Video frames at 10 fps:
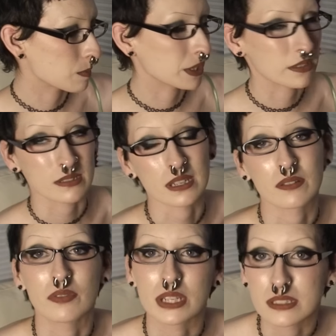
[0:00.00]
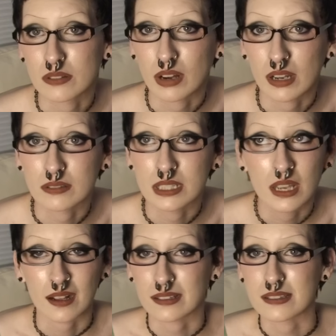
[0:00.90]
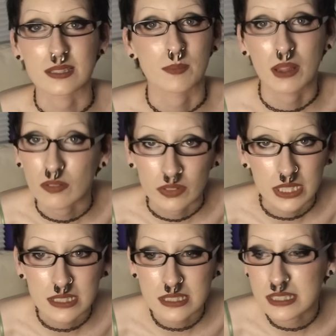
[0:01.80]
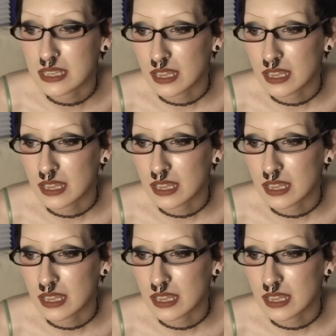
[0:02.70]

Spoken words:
but there's like Vicks around. I'll smell Vicks.